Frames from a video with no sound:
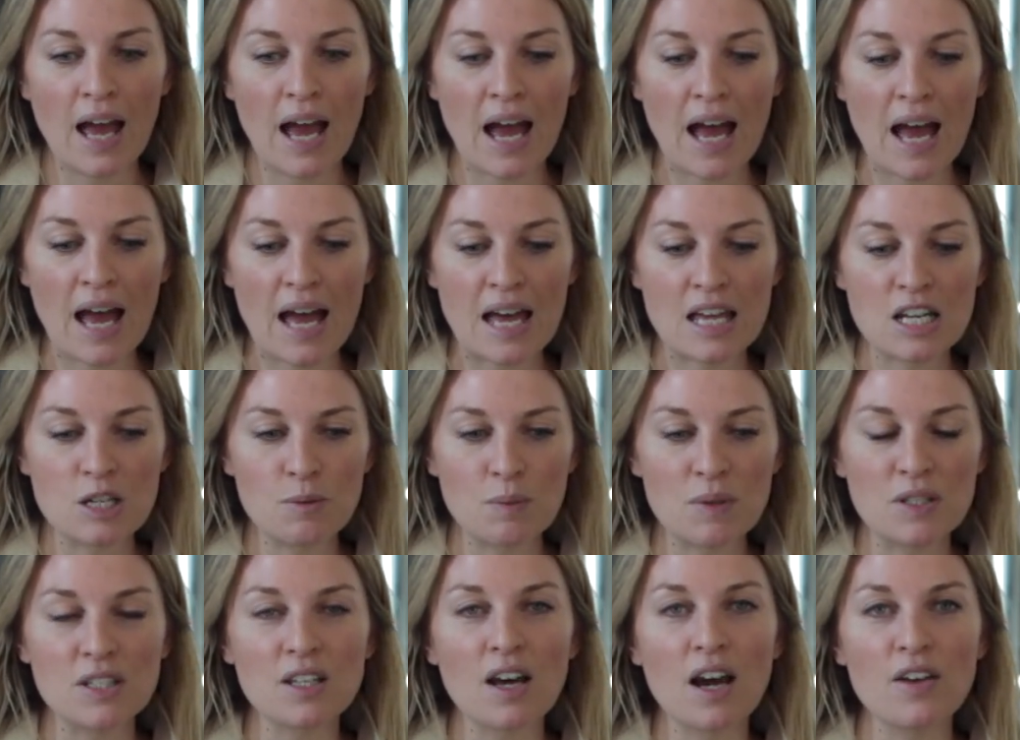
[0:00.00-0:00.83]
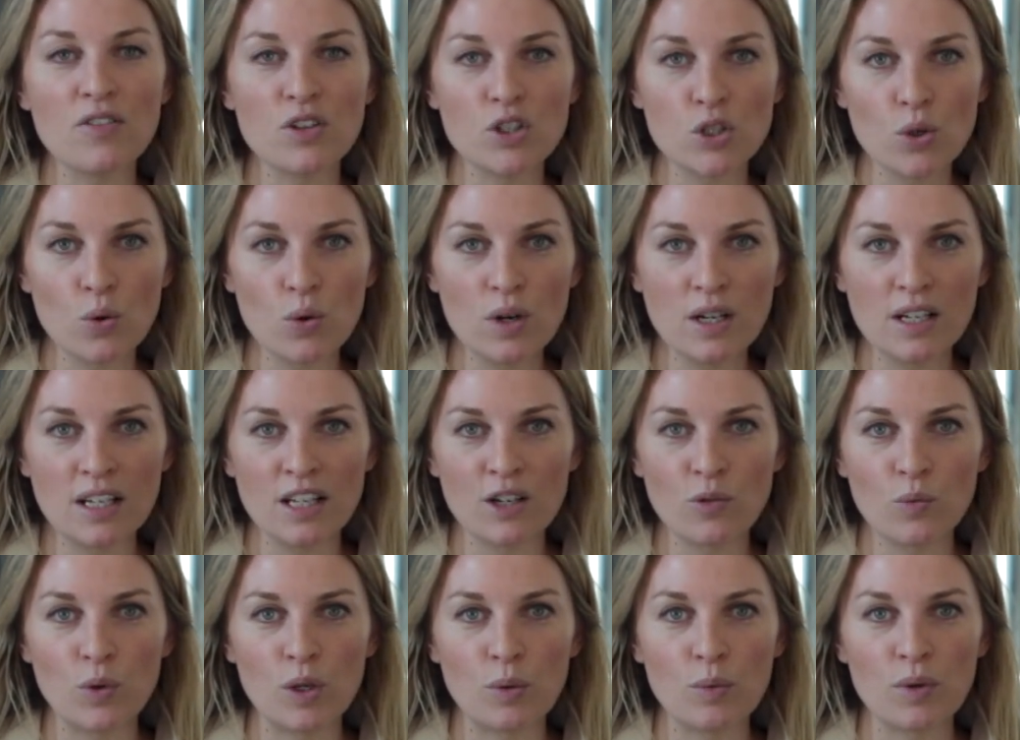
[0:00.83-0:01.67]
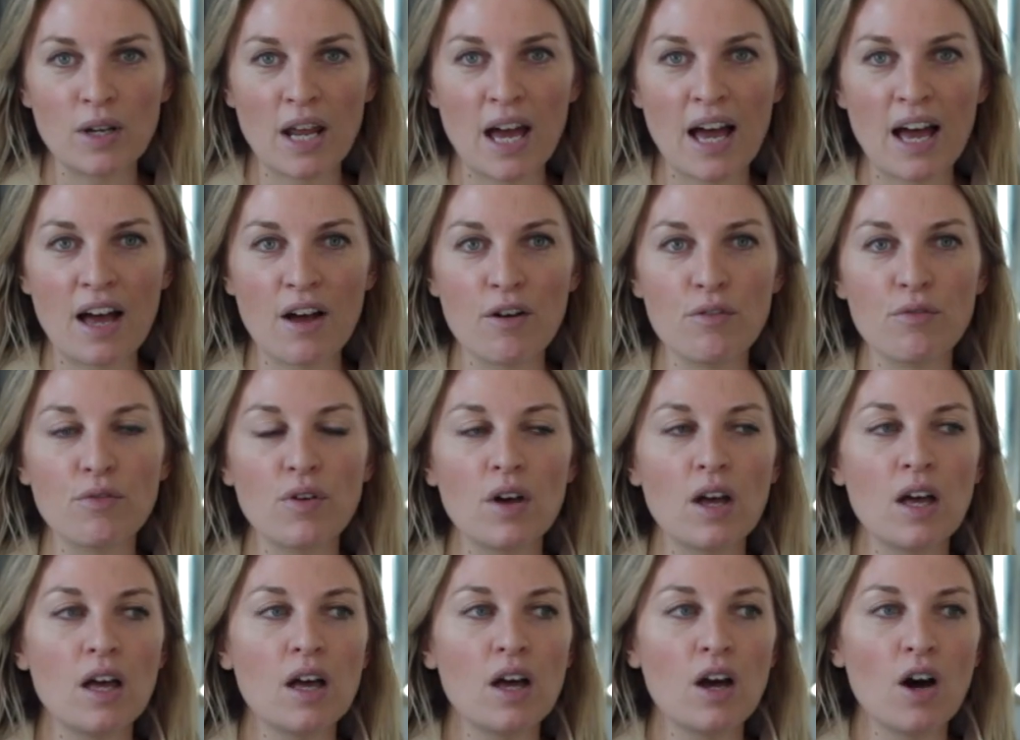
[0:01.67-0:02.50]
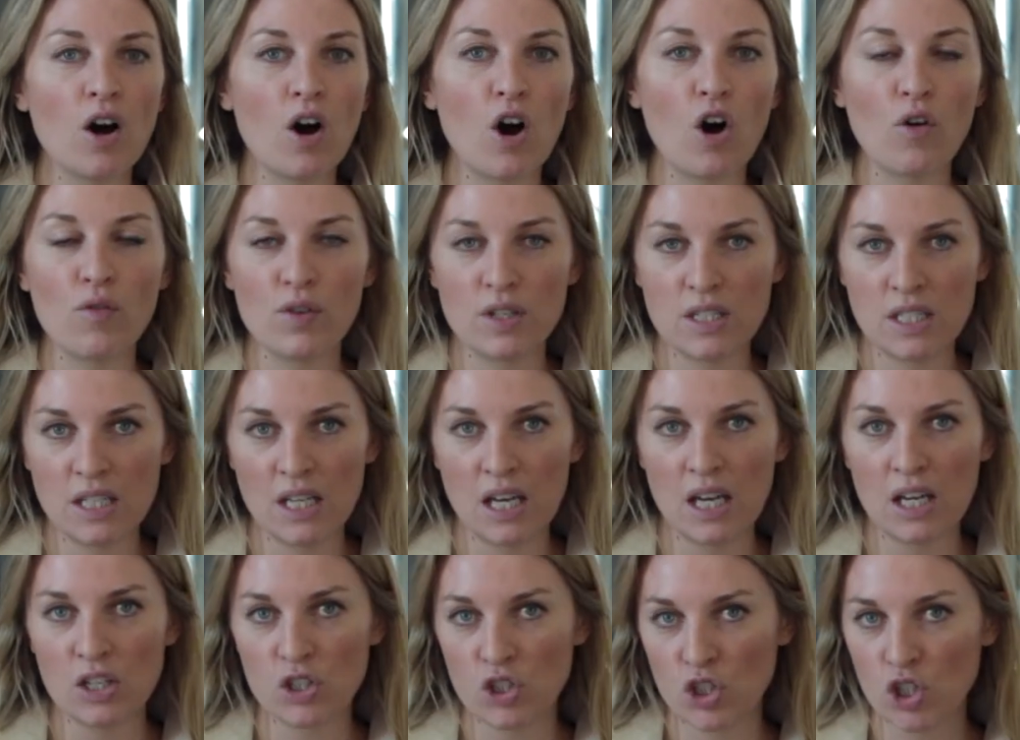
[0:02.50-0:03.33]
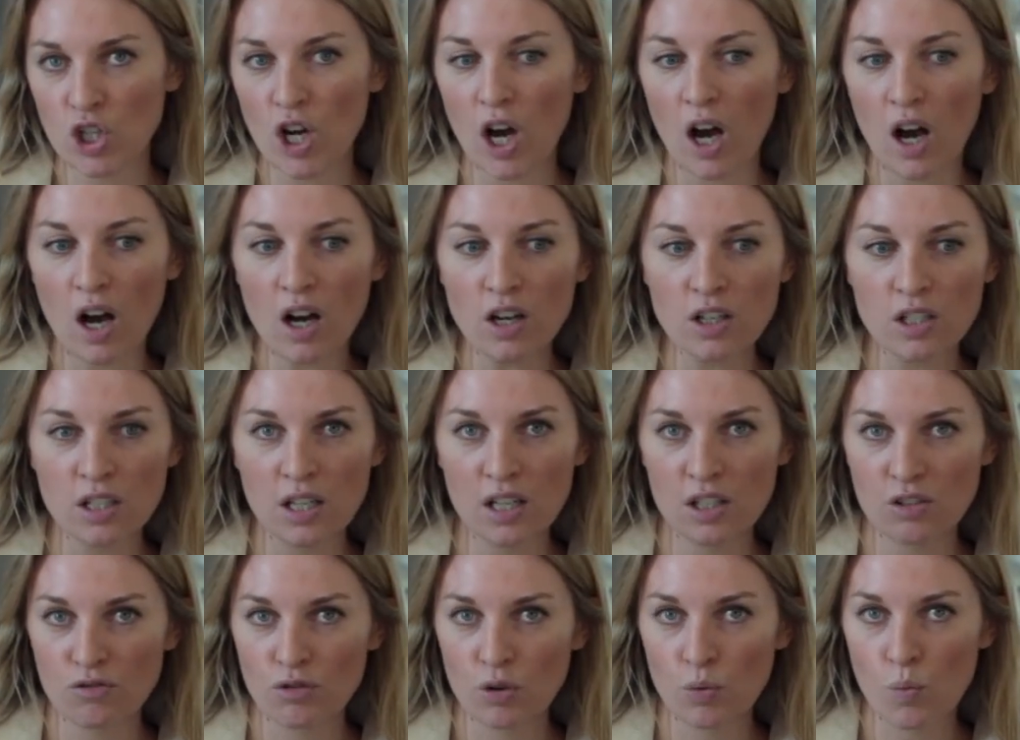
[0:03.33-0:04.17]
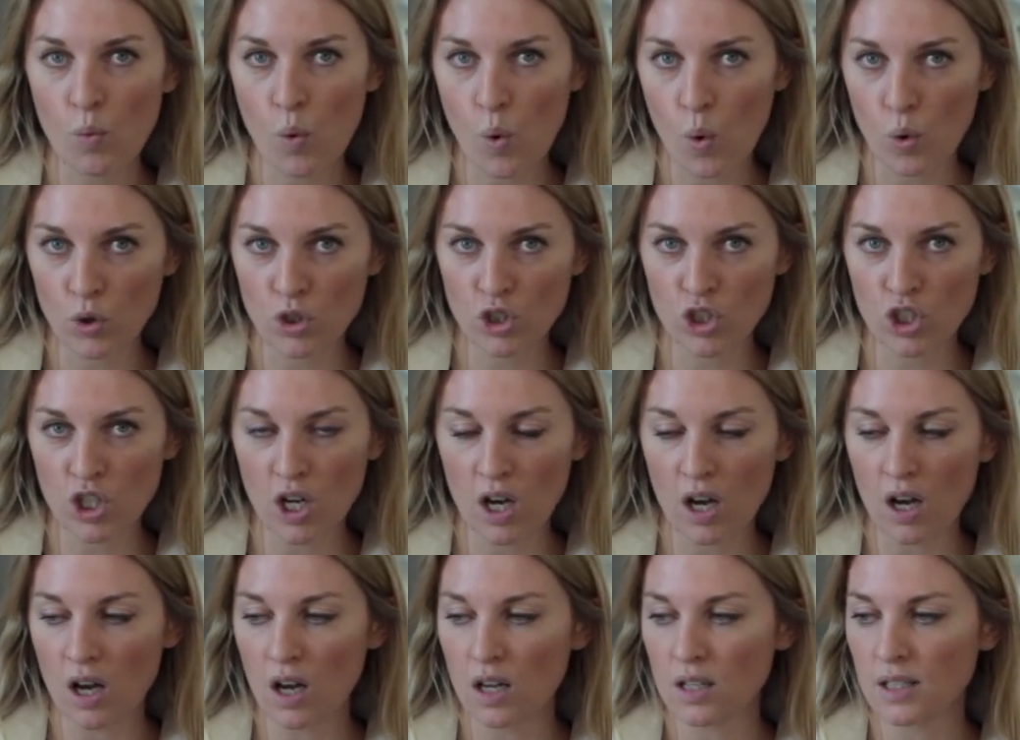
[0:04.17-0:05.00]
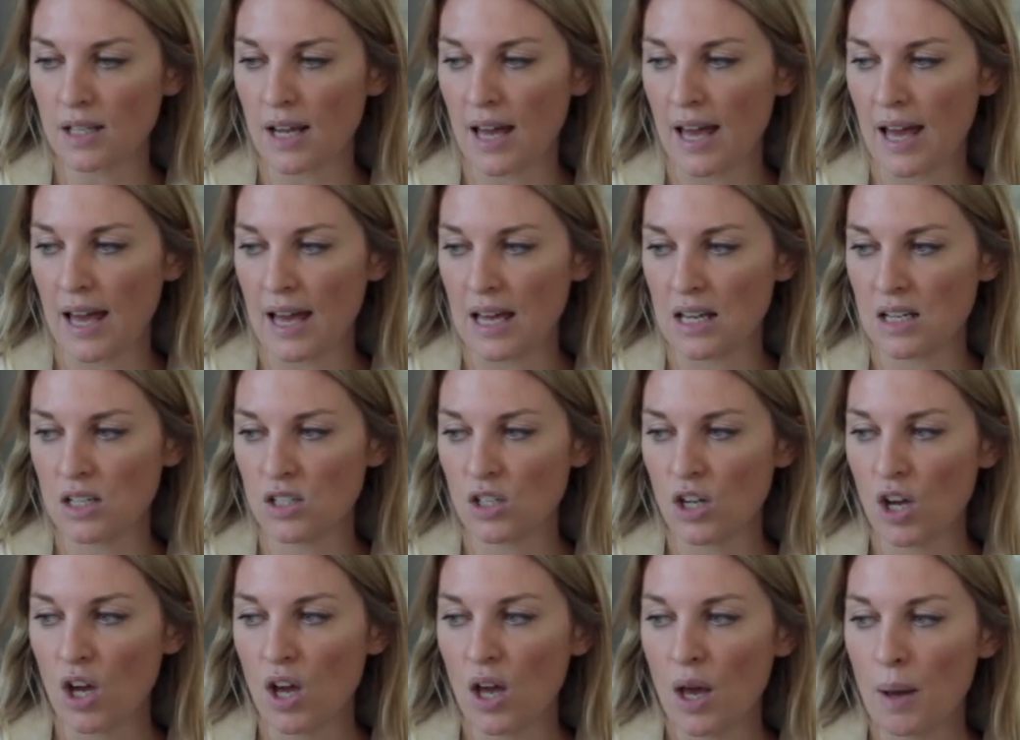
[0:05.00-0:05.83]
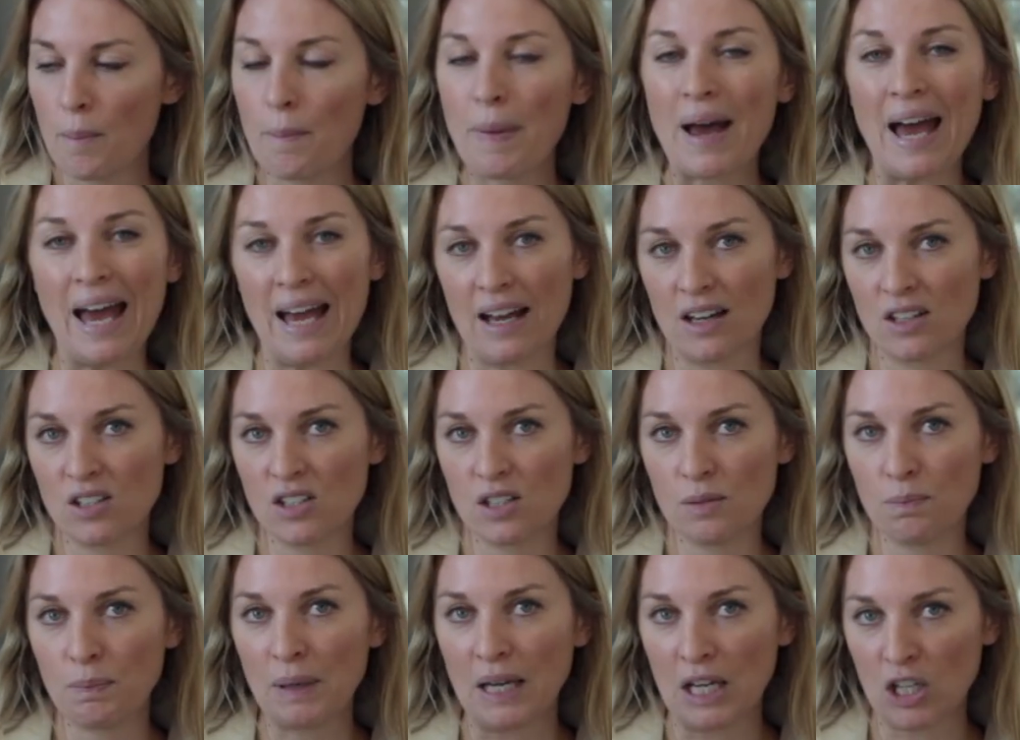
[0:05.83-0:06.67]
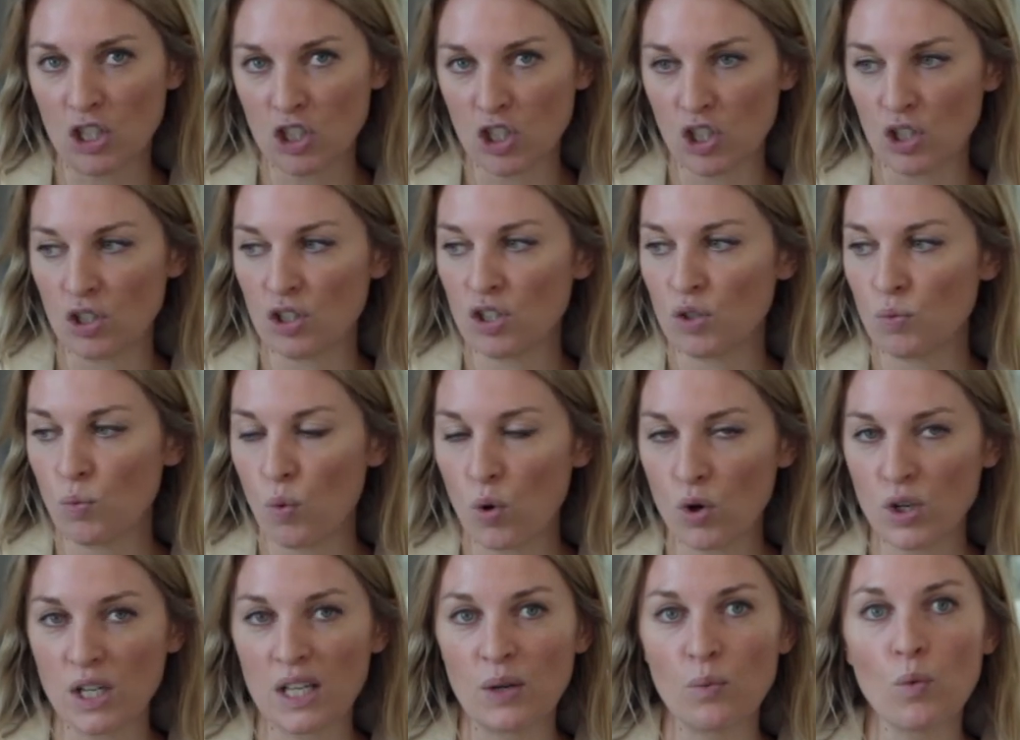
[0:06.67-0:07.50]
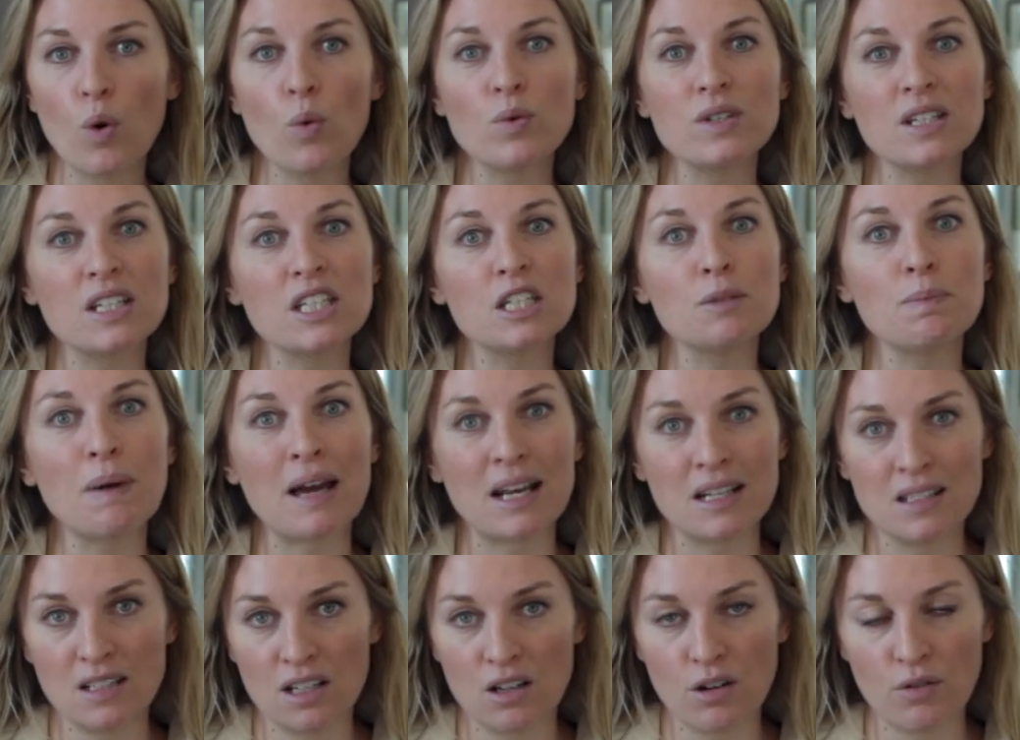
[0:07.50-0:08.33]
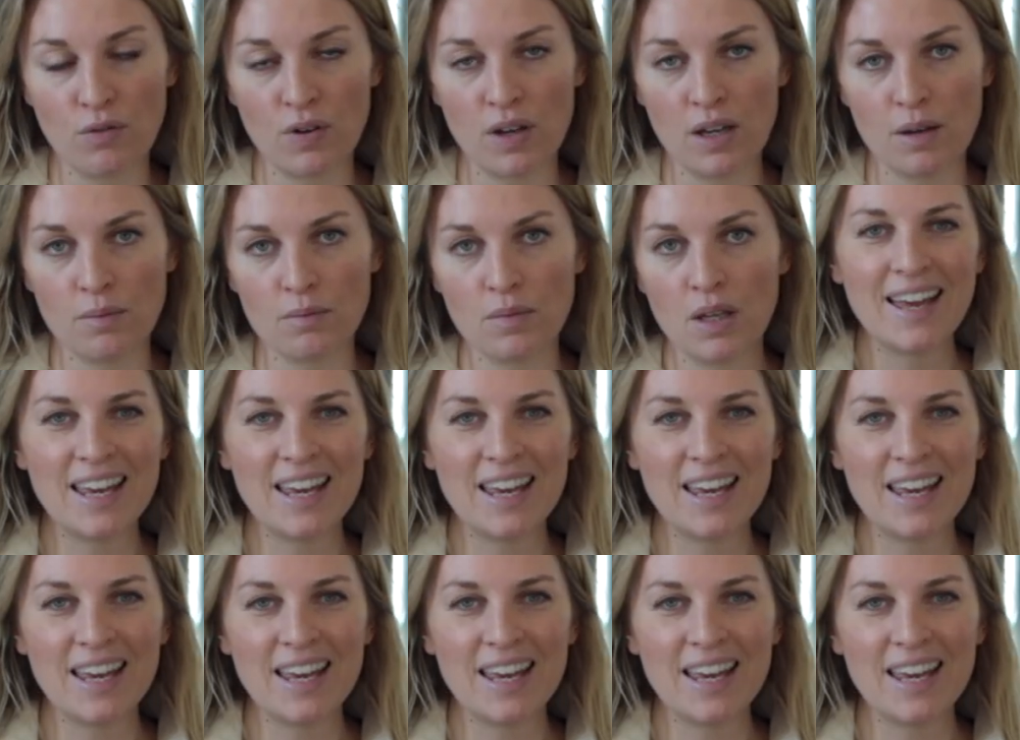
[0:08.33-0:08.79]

And beside the toilet, we would have obviously his chart, his reward chart, and pecs, pictures, what was expected of him.